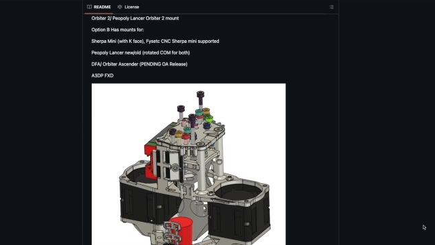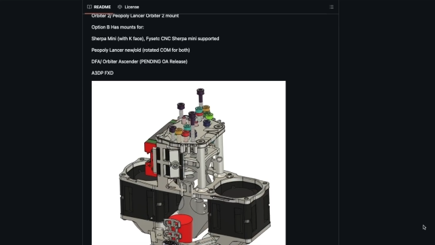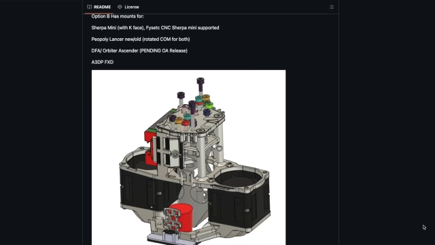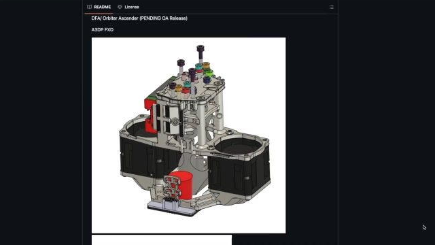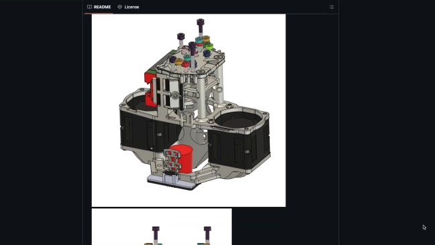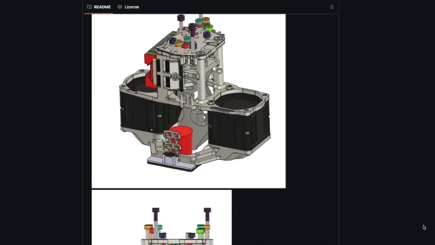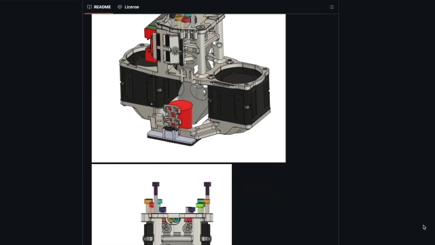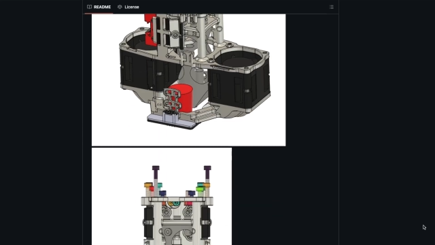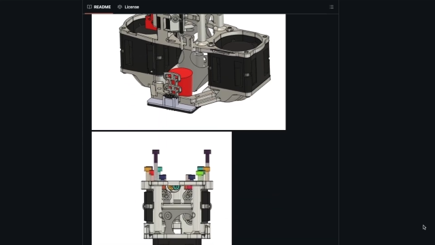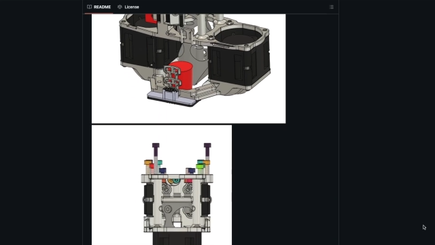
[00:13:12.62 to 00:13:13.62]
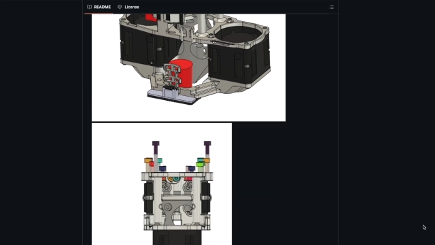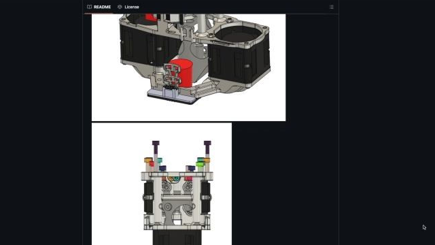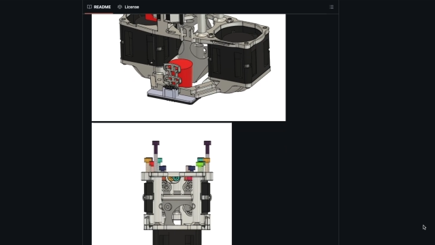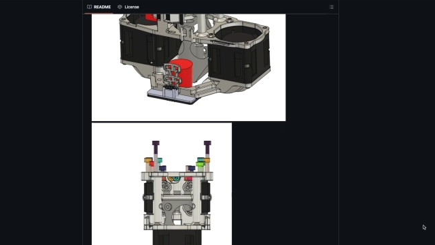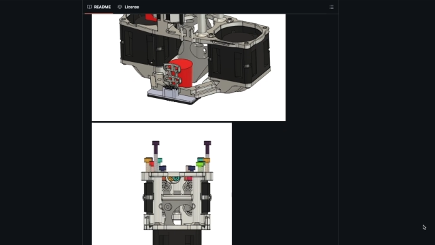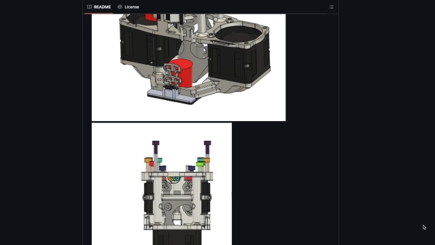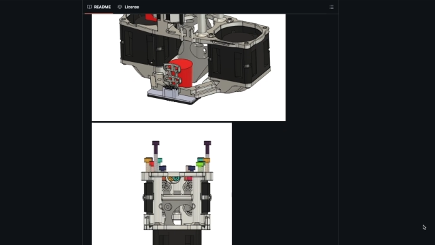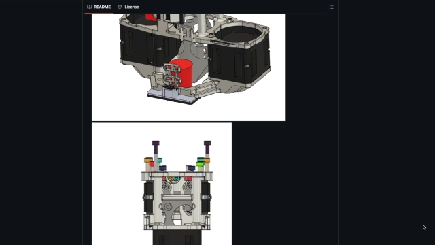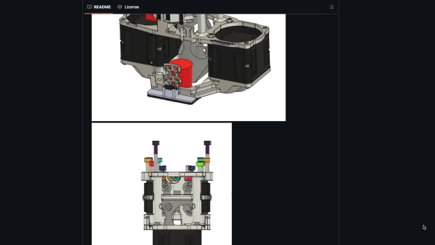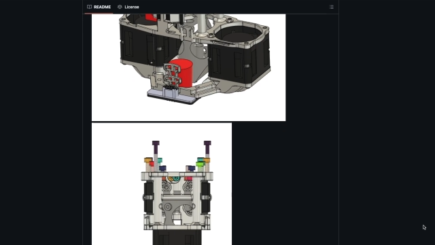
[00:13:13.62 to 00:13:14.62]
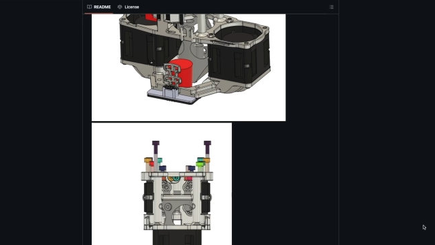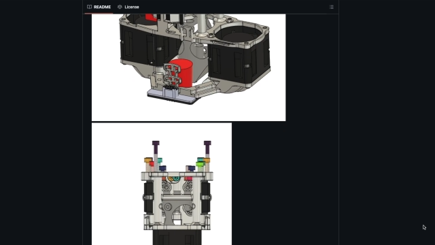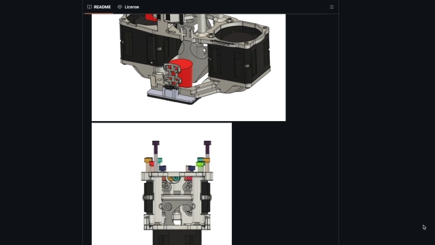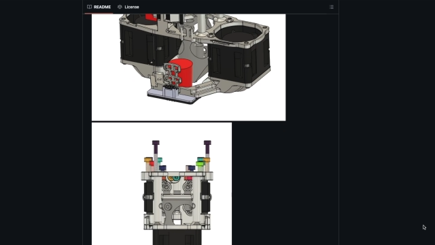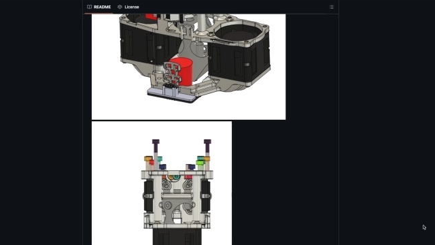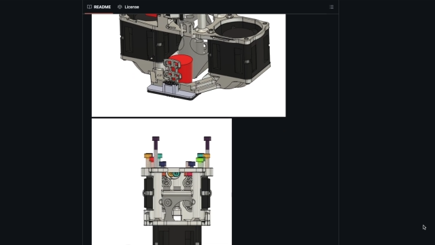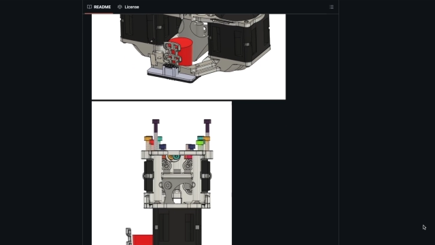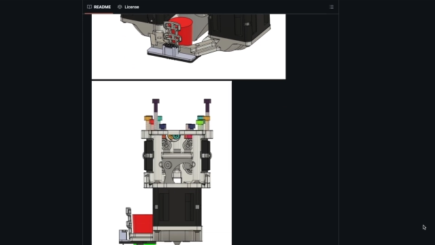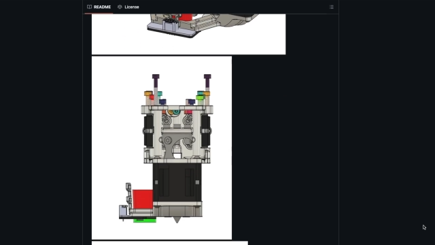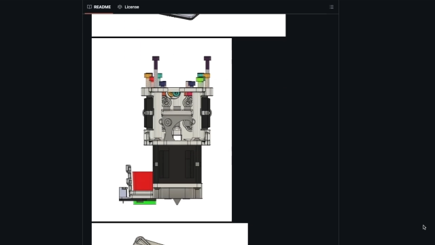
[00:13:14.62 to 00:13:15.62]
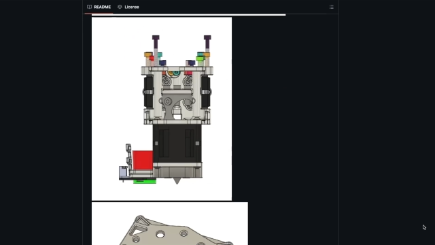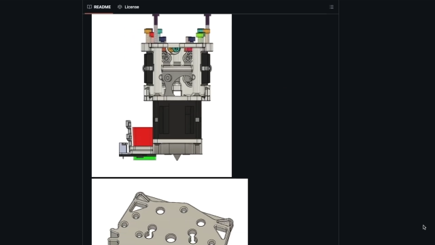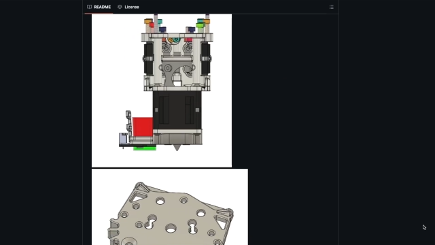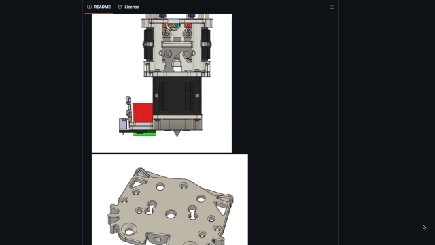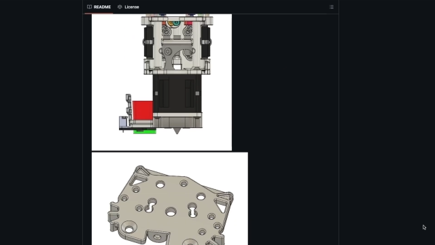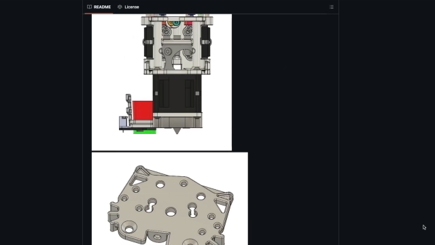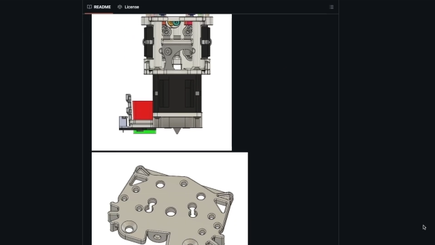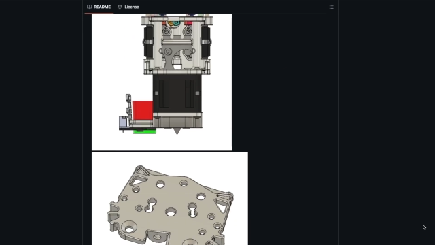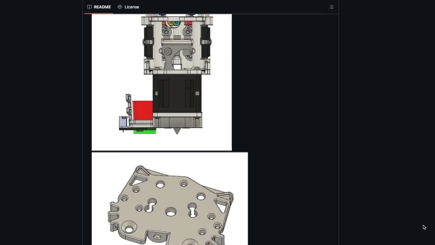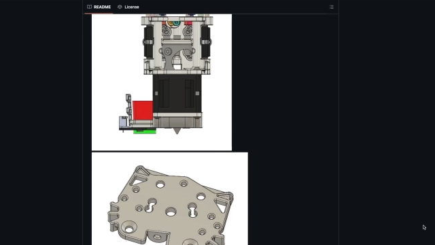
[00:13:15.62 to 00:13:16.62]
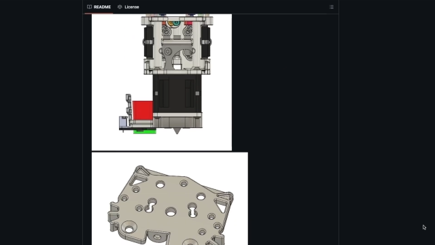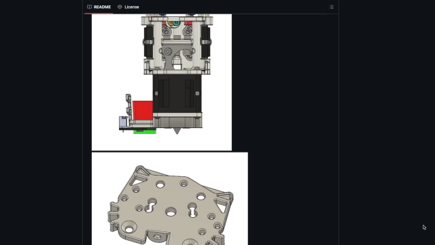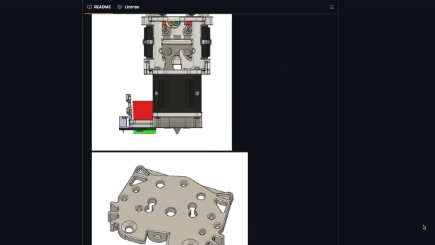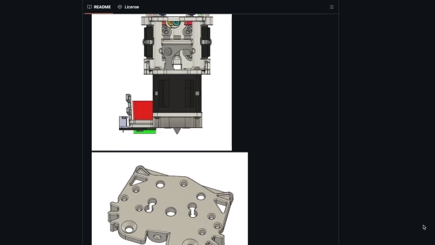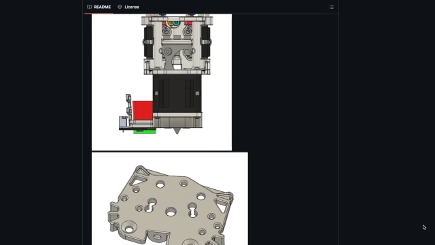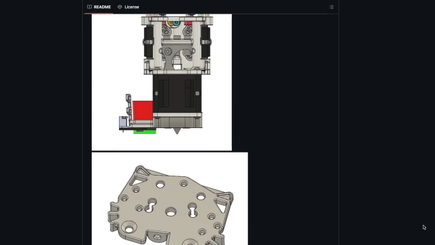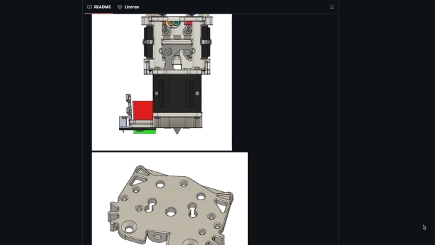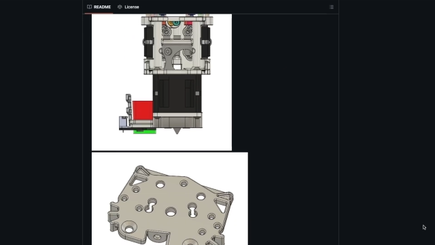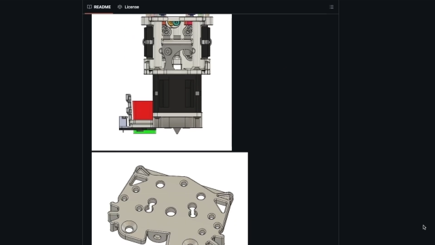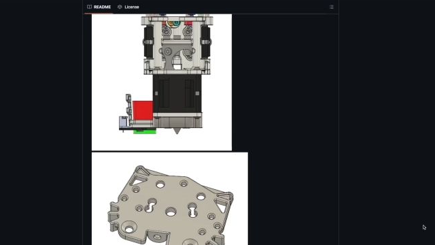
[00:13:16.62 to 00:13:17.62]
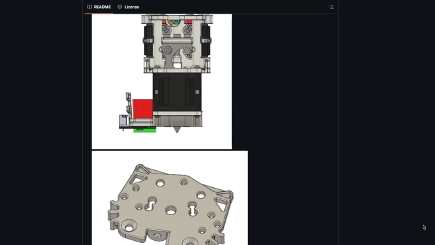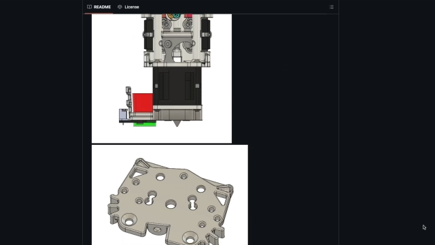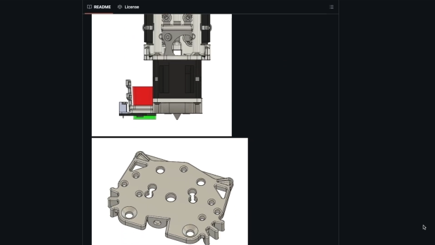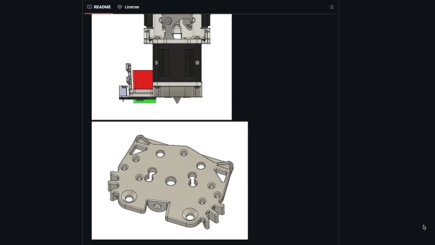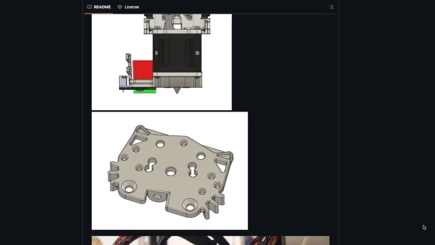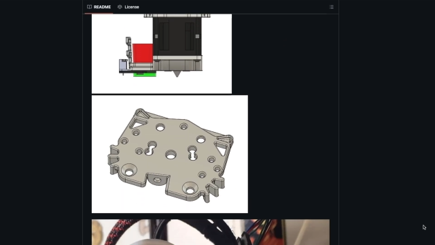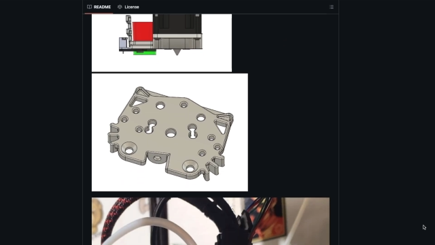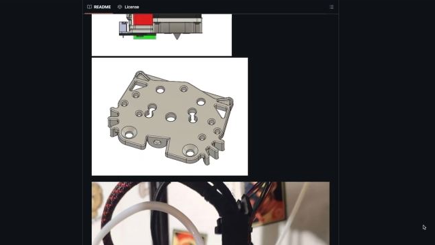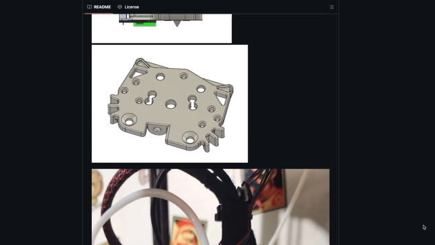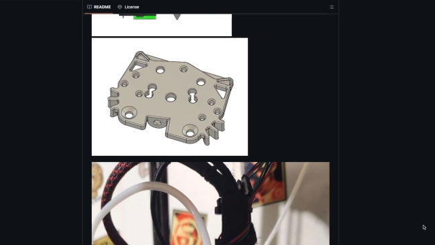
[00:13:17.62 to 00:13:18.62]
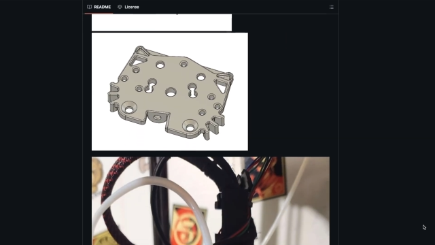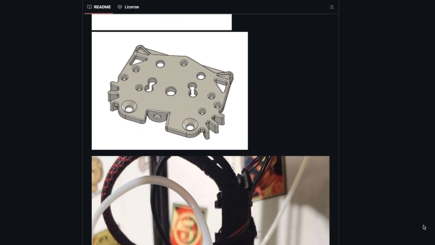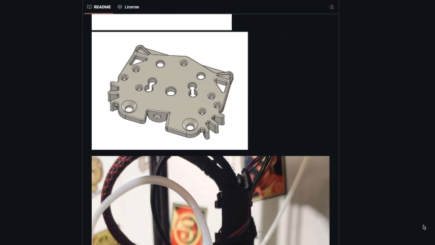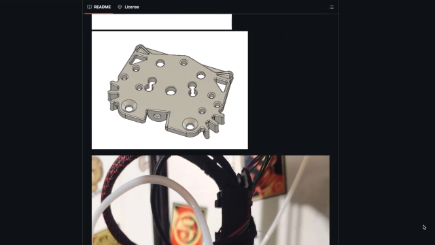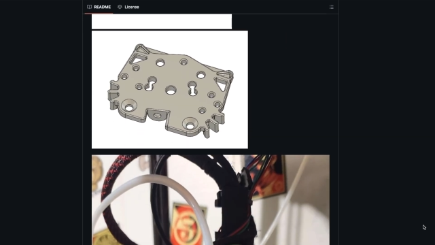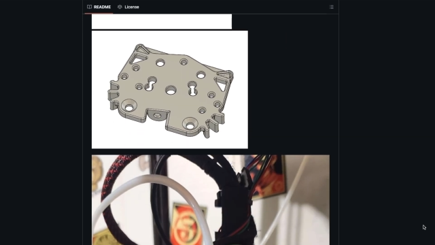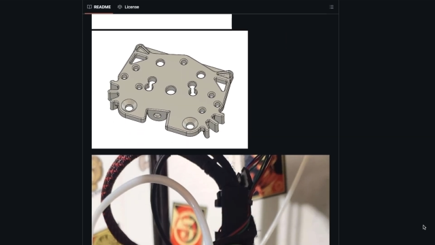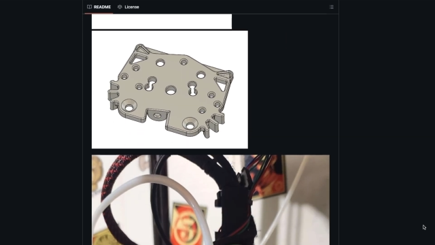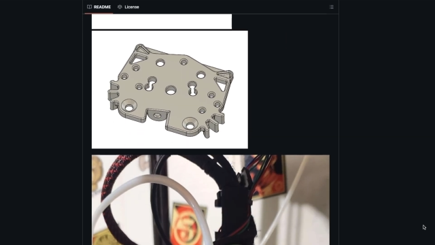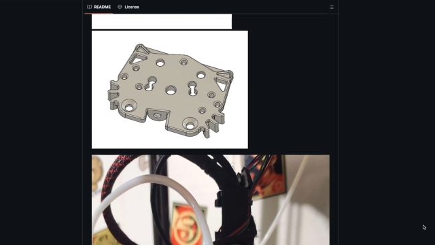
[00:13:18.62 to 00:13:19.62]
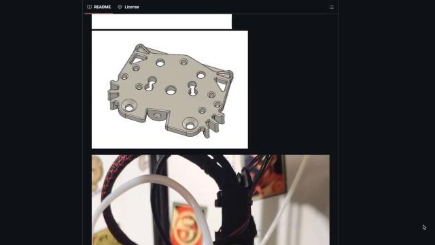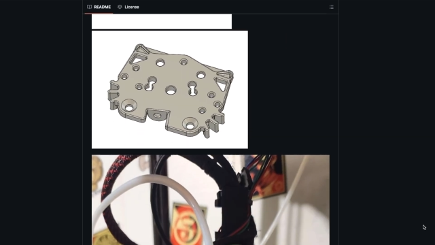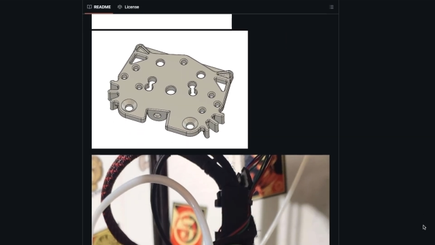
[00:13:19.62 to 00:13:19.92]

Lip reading: Nobody's mouth can be seen.